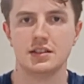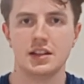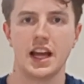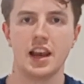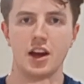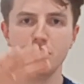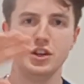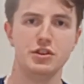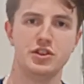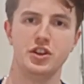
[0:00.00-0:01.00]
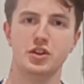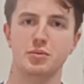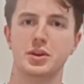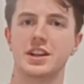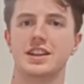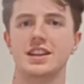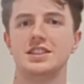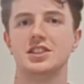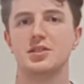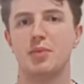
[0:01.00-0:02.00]
Hello YouTube, this
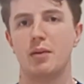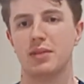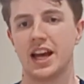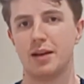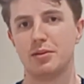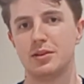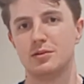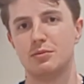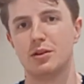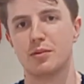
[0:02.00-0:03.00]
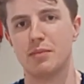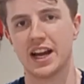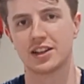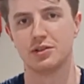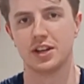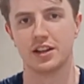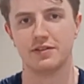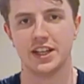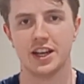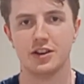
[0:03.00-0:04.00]
is the Pump Lab. Welcome back to another
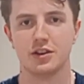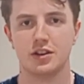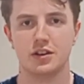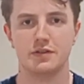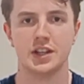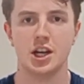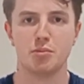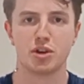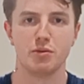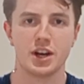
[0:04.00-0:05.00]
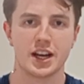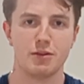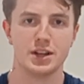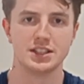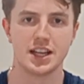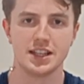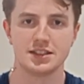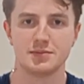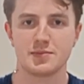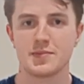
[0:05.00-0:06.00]
video of Pre-Workout
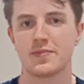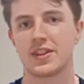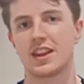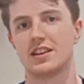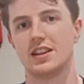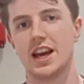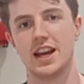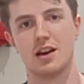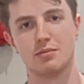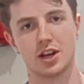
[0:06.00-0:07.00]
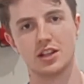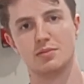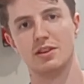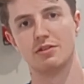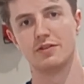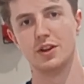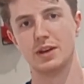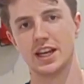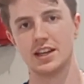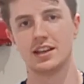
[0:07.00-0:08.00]
Wednesdays. Today I'm going to be
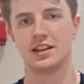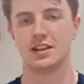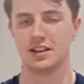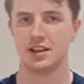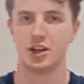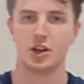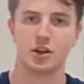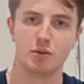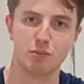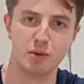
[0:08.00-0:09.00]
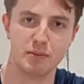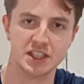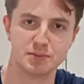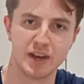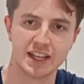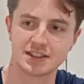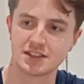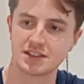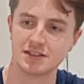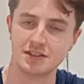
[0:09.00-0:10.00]
reviewing Women's
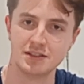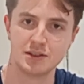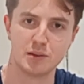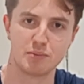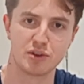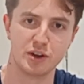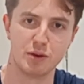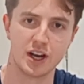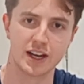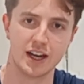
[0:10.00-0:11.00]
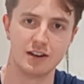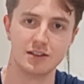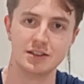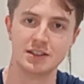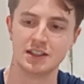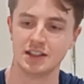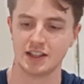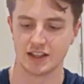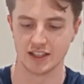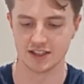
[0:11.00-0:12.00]
Best's
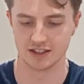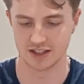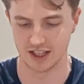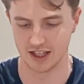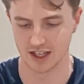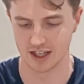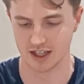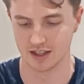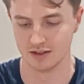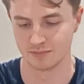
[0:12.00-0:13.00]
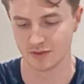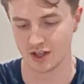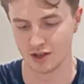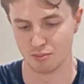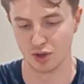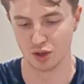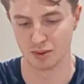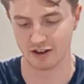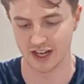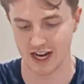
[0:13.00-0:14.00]
pre-workout. This is the
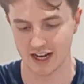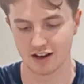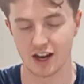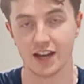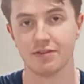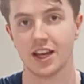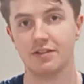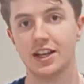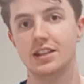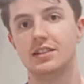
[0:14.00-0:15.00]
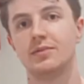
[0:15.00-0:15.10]
blueberry acai flavour.